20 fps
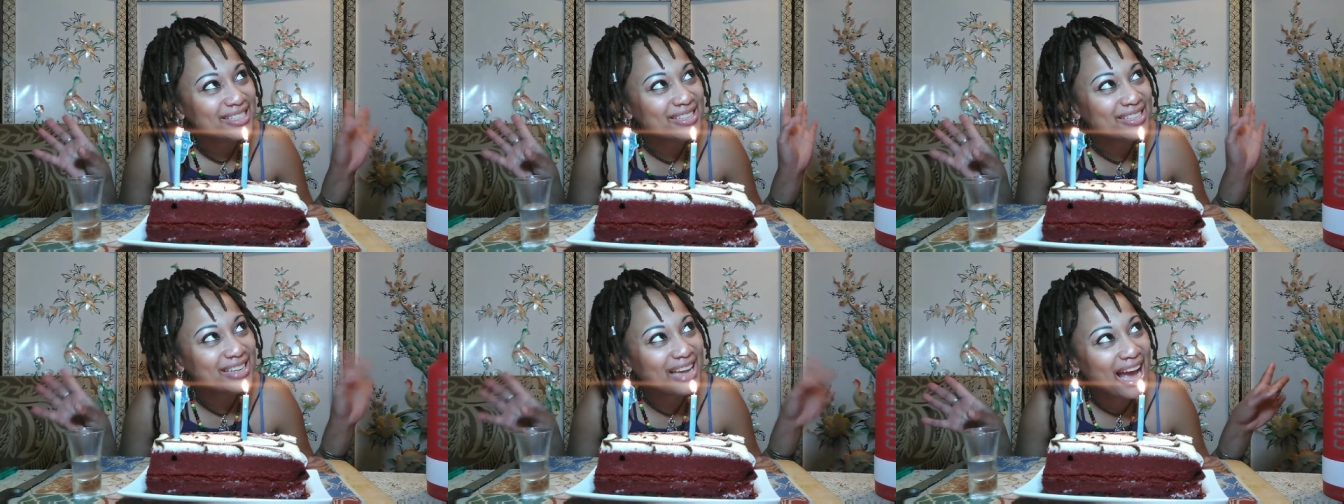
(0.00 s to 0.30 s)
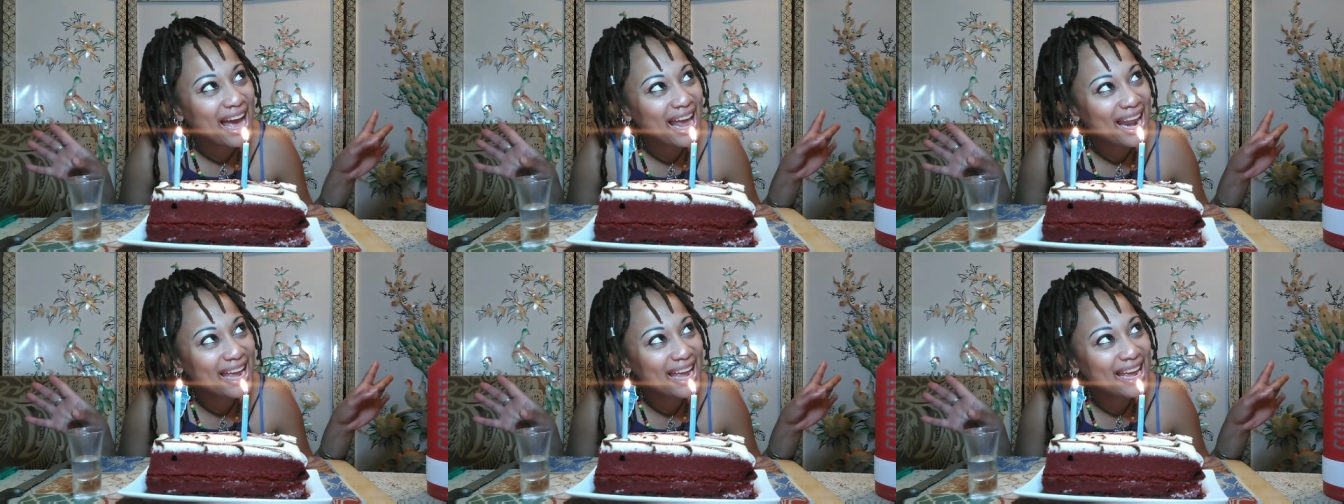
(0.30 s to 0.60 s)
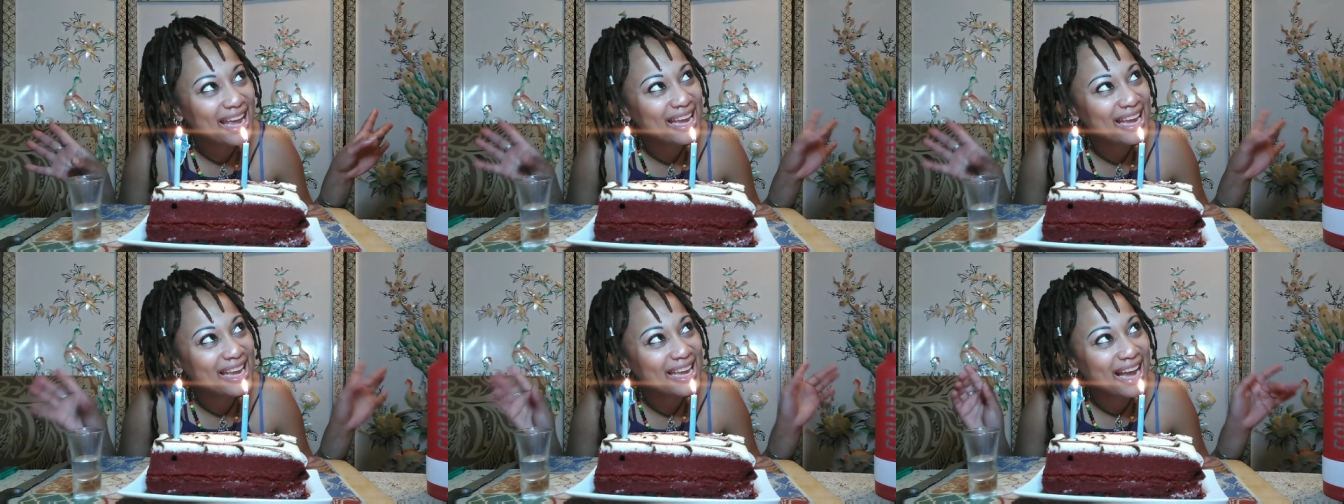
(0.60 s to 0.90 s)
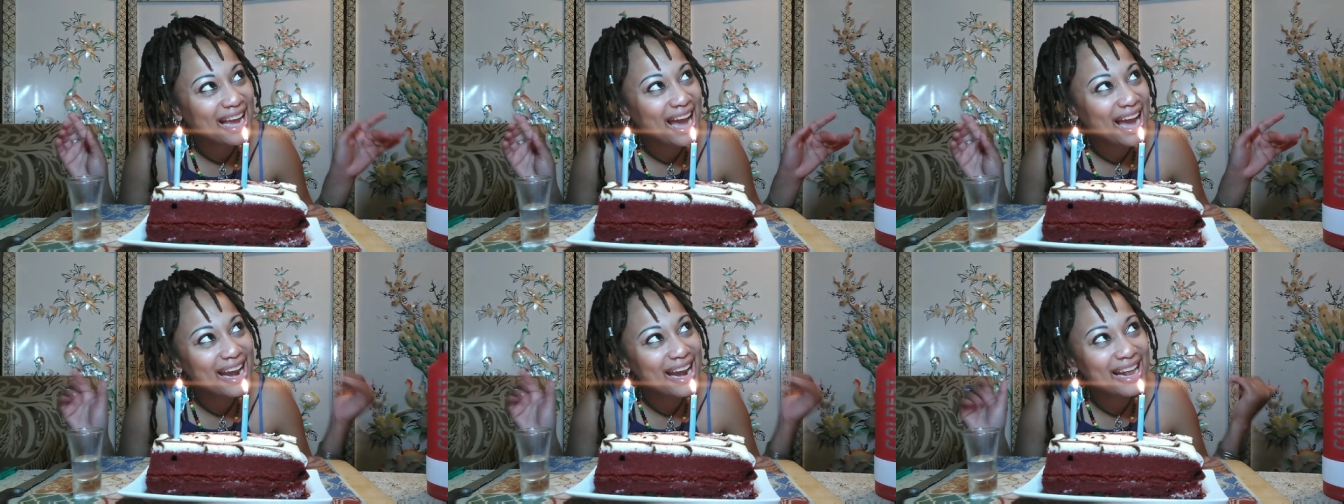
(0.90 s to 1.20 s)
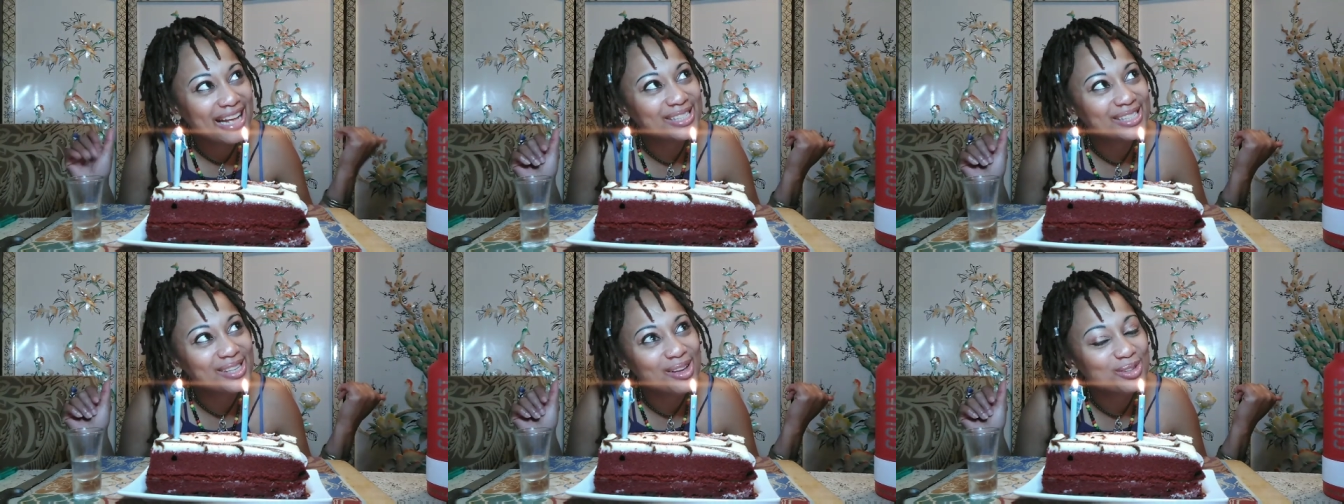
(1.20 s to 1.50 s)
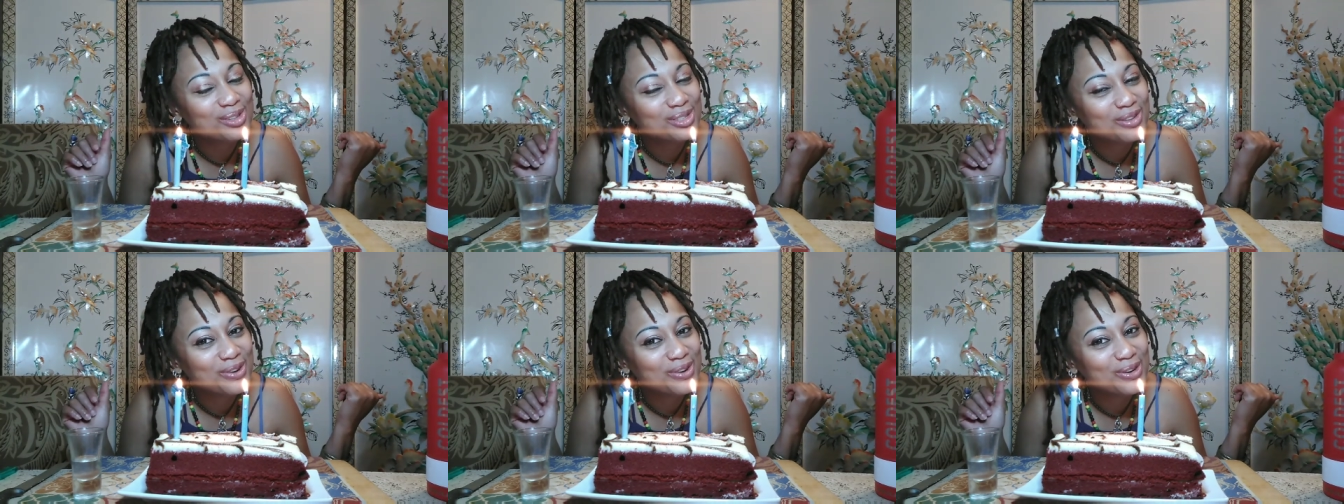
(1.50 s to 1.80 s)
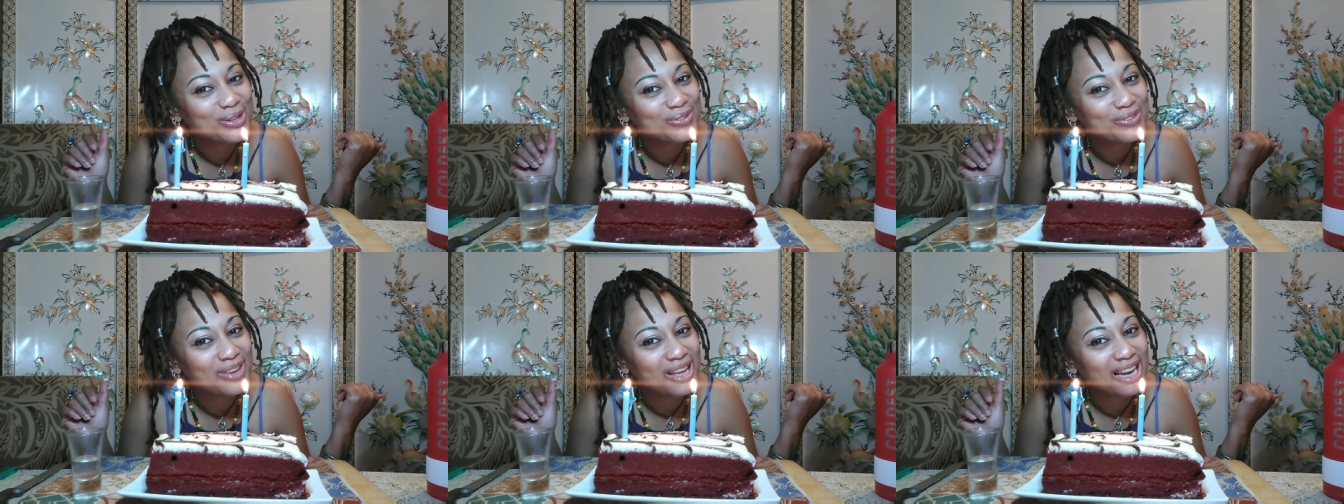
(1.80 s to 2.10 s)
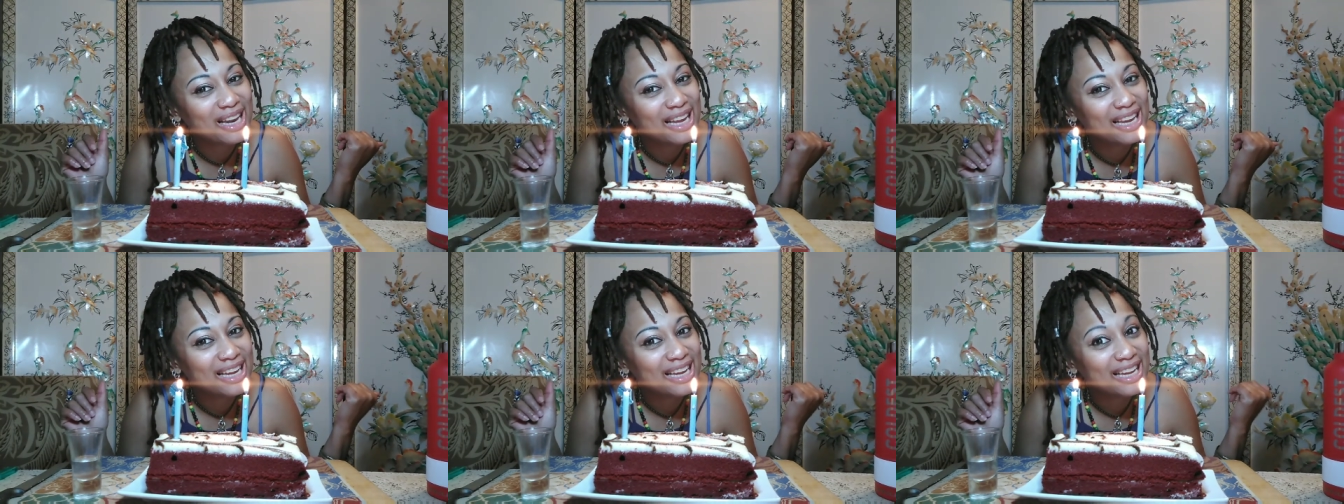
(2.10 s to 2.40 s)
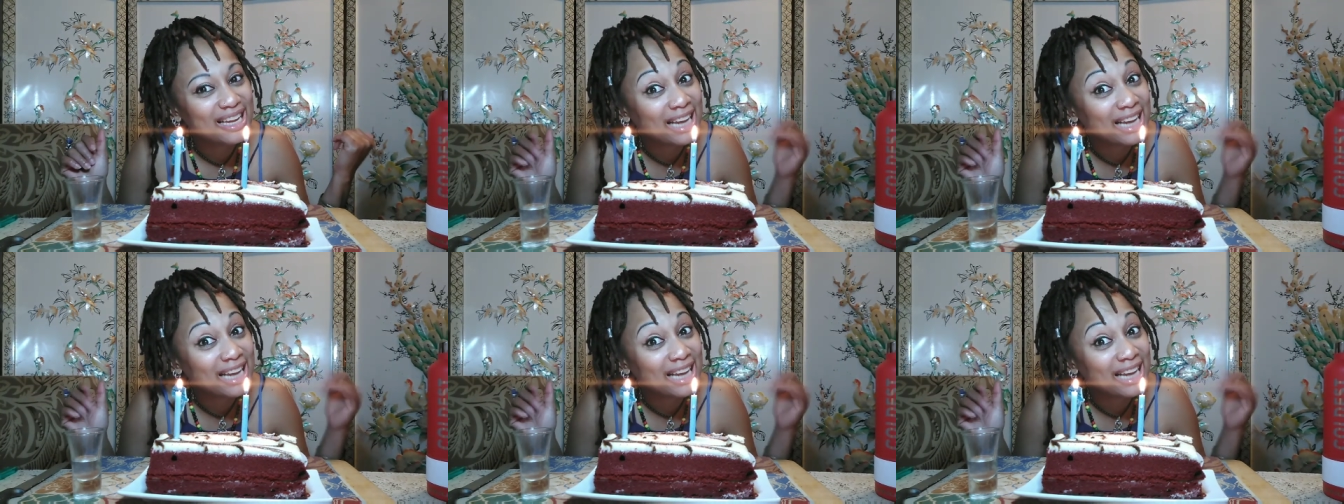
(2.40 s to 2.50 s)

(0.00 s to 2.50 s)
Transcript: You got it? You got it? And Soul's over here smelling.